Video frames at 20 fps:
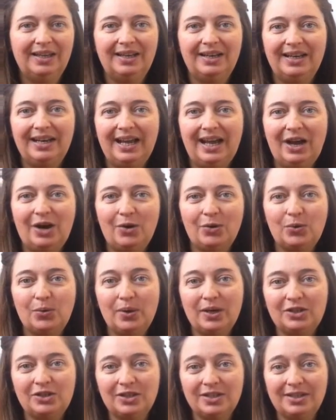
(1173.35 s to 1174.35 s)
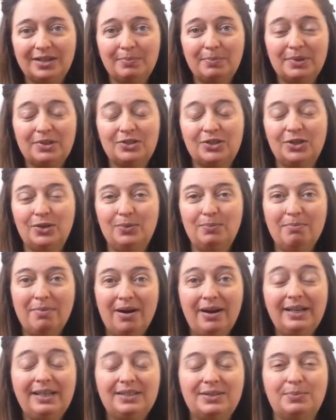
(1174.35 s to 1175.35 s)
Now, question number 2
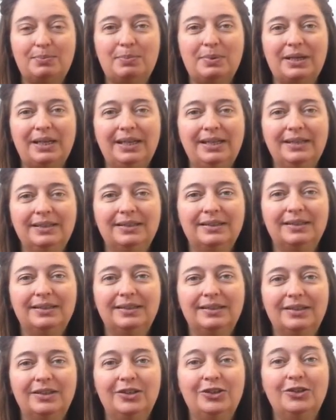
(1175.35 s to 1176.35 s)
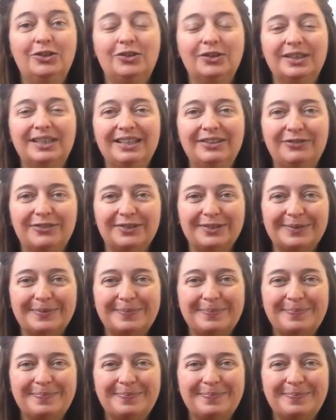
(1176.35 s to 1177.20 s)
might be not given.